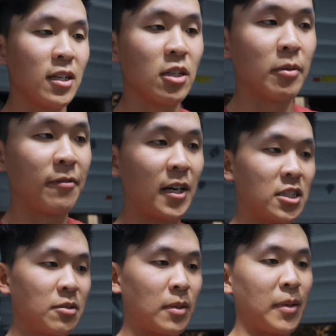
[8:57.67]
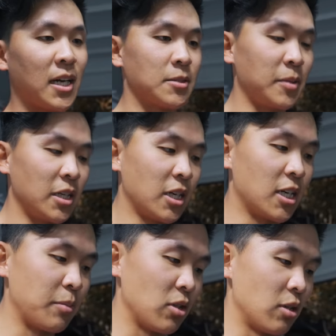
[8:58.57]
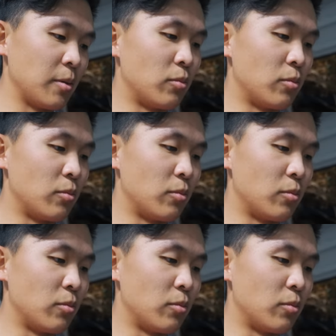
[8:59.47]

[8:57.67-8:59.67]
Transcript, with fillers: it a little bit faster. My max speed got up a little bit